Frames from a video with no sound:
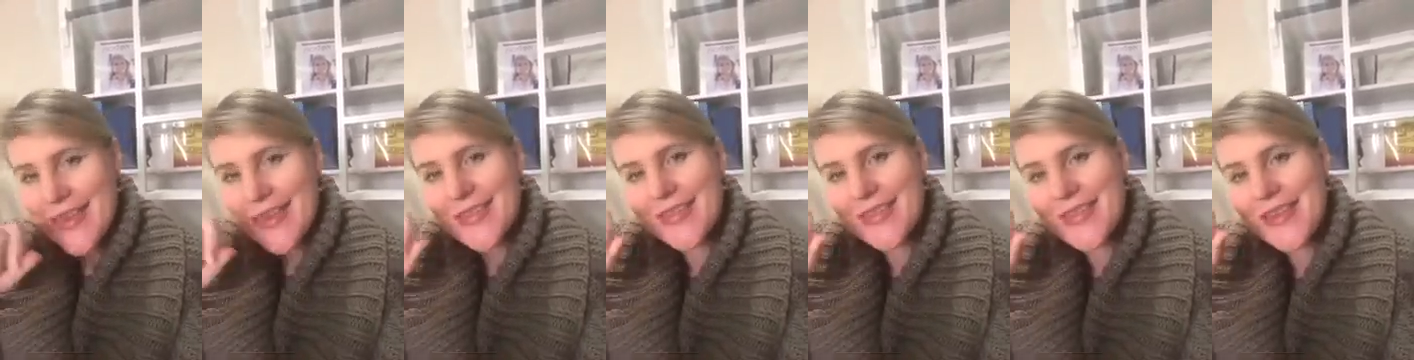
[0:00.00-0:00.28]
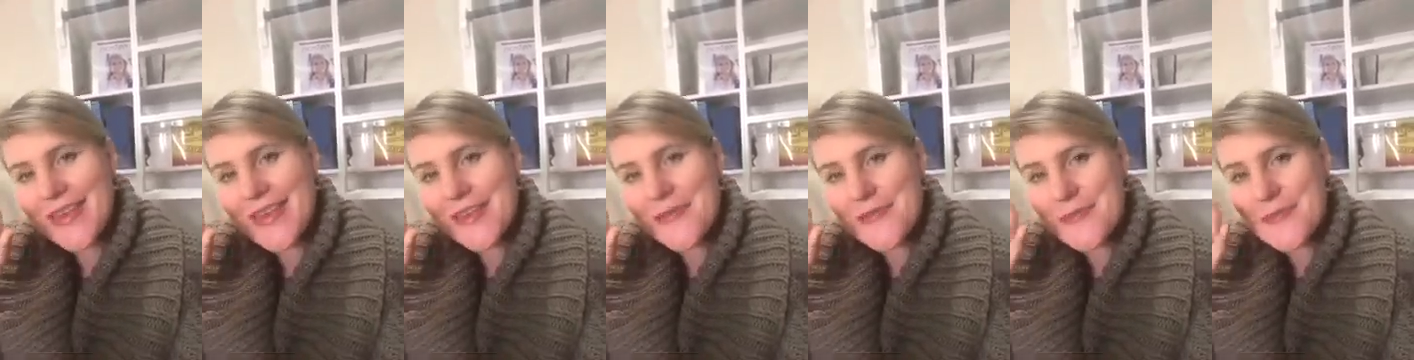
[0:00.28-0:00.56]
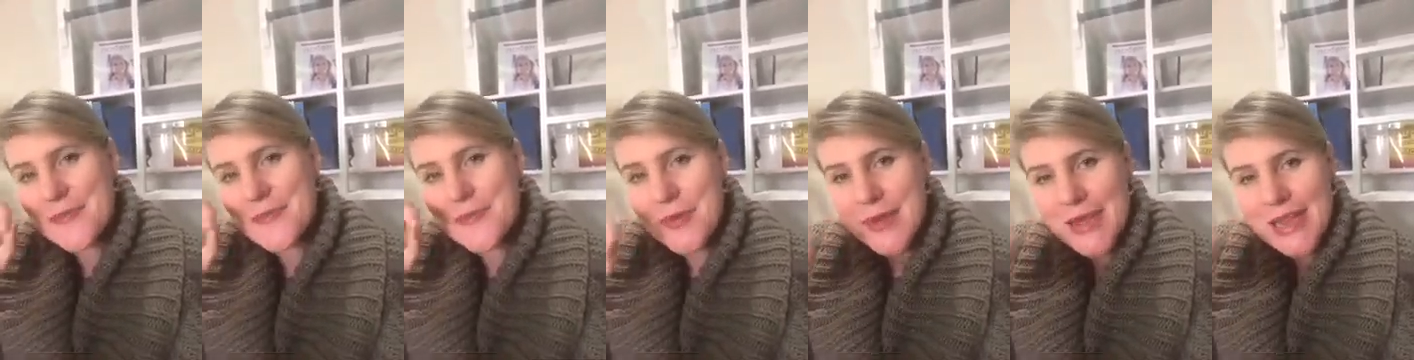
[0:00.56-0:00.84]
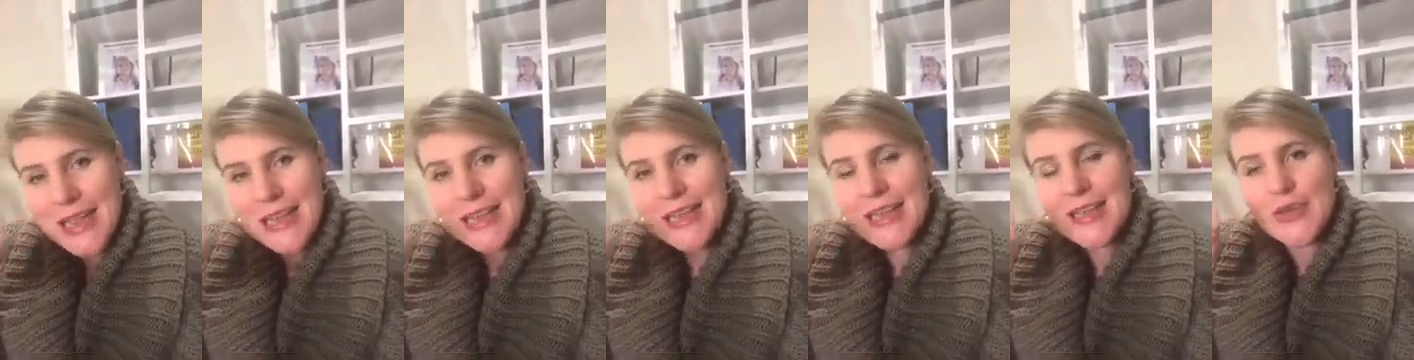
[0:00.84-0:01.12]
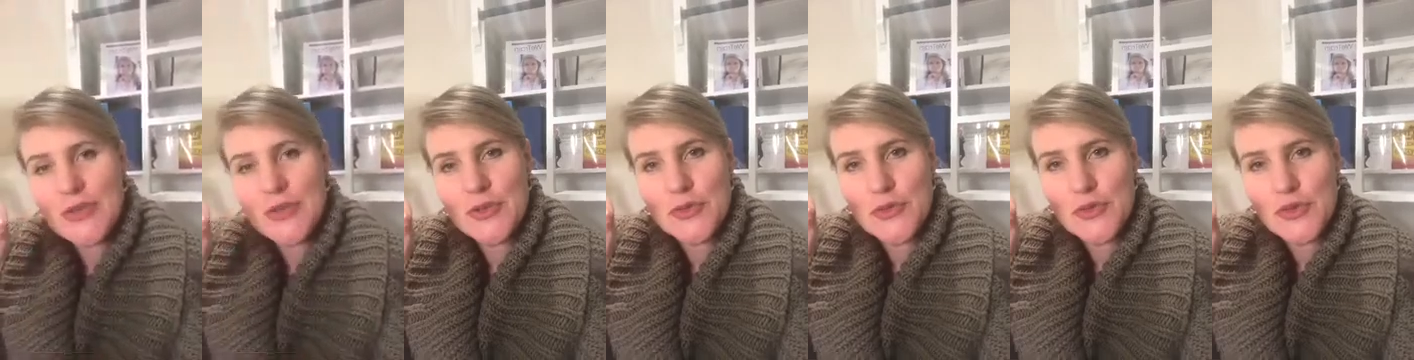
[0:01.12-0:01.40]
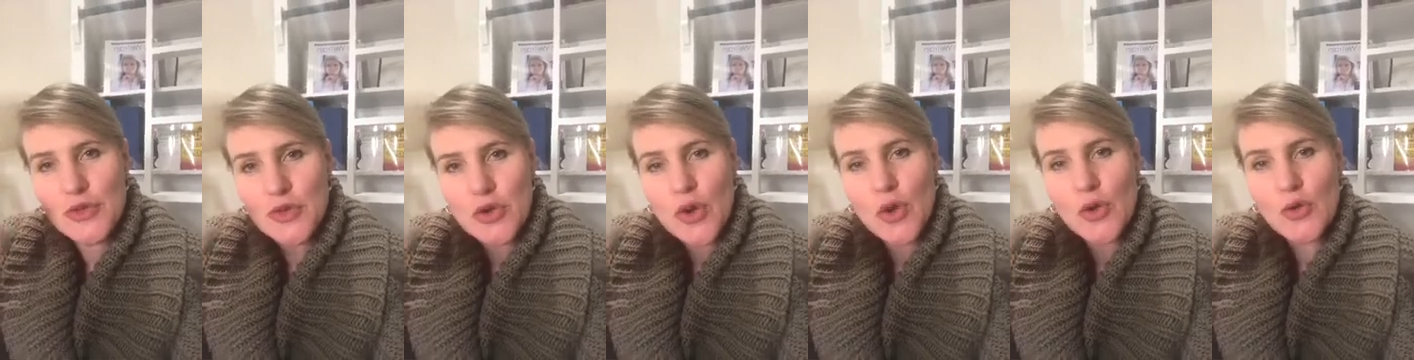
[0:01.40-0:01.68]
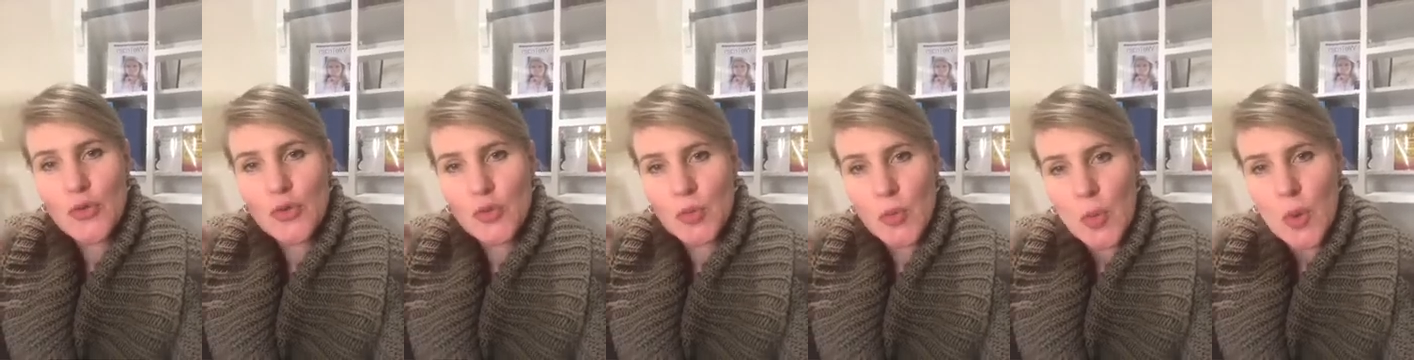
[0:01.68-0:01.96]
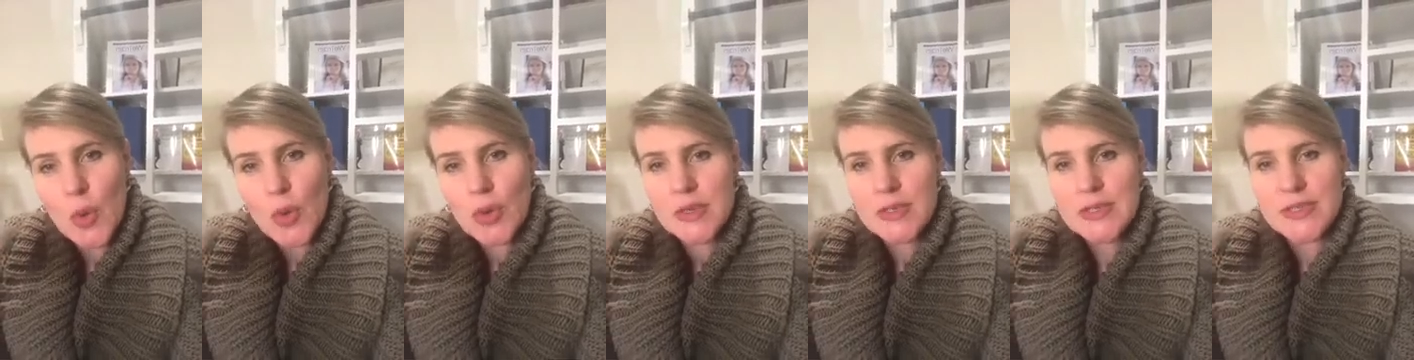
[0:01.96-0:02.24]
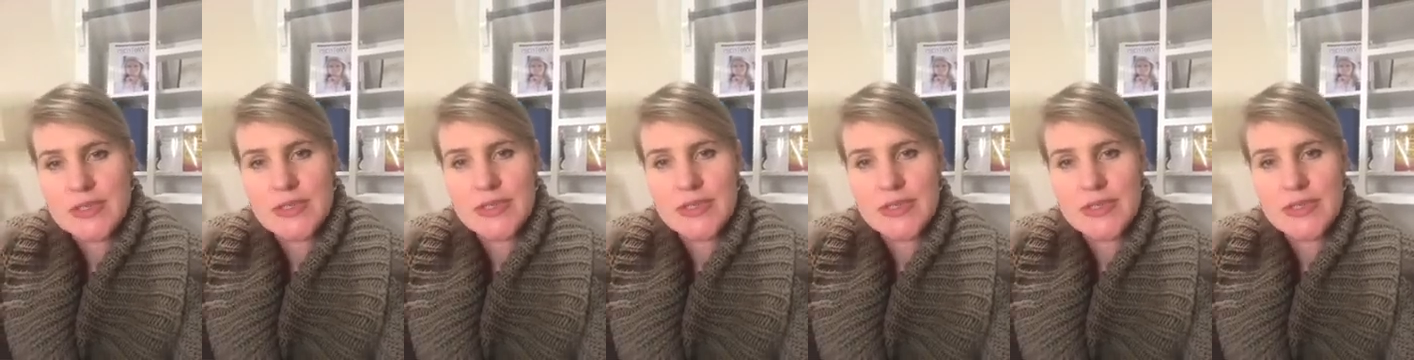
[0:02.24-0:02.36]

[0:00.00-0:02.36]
that really you don't want